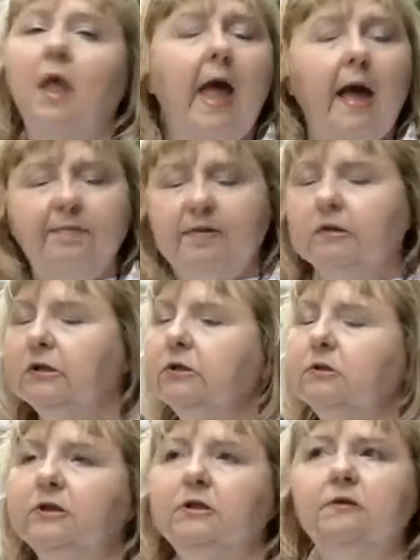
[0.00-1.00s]

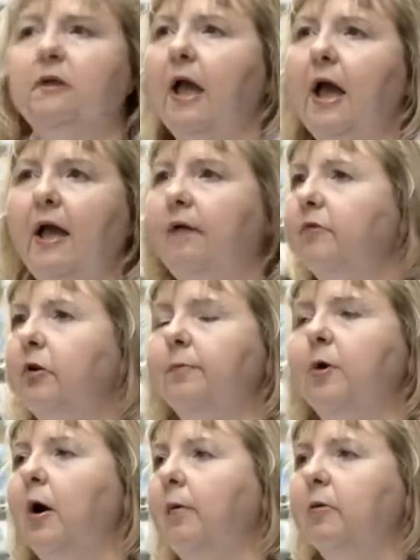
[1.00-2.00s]
Absolutely. Yeah, I have no
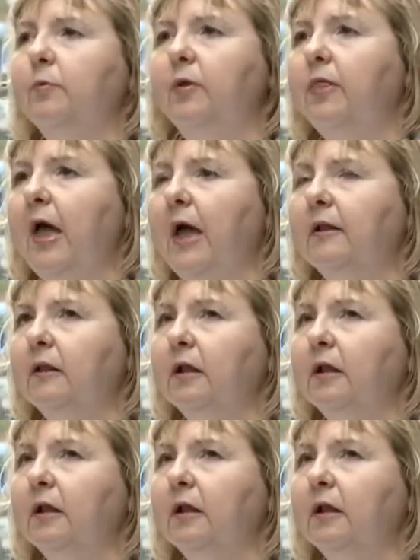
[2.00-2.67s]
problem with that.